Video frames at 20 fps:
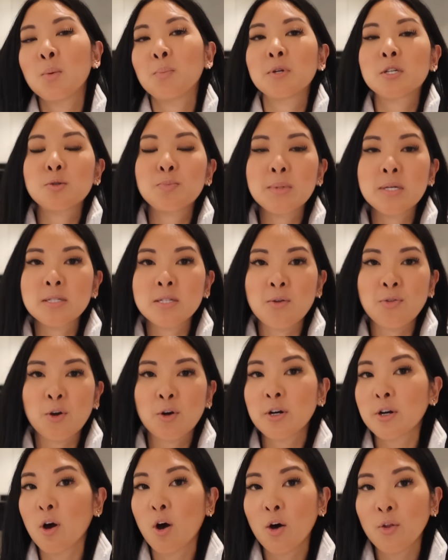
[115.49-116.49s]
which means that
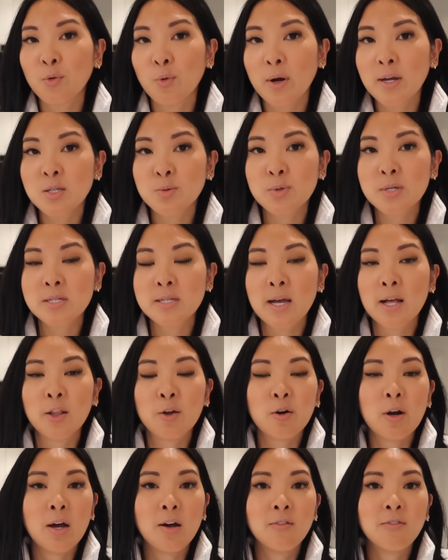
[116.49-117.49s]
they're an authorized
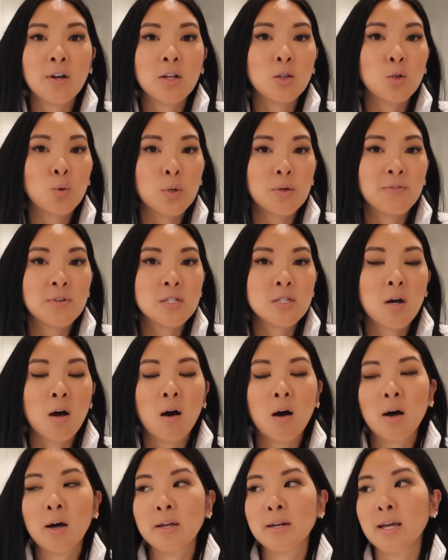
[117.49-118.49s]
reseller of Louis
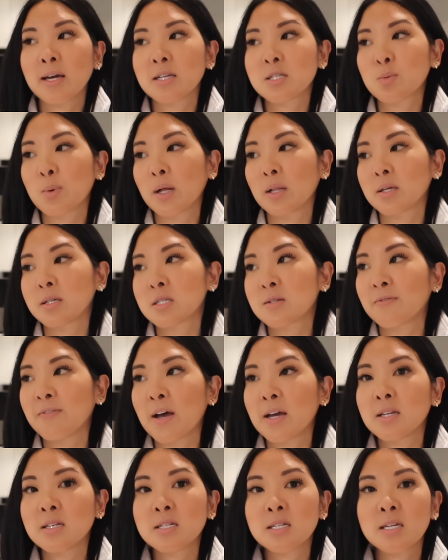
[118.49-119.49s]
Vuitton, as well as
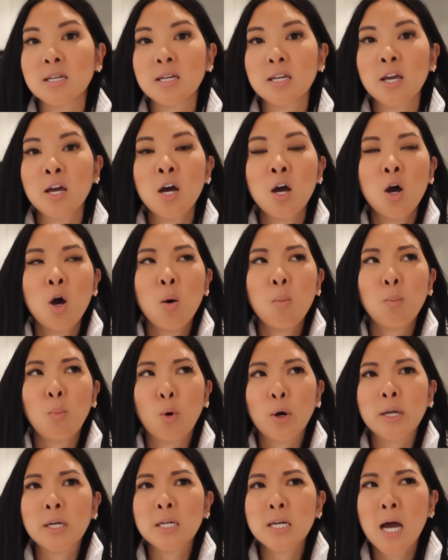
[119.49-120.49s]
Fendi,
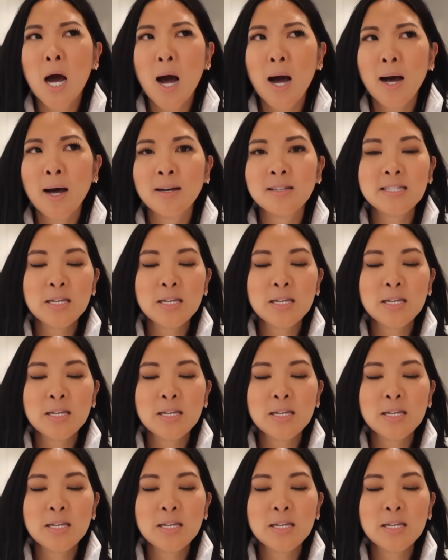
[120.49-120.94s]
Moignat.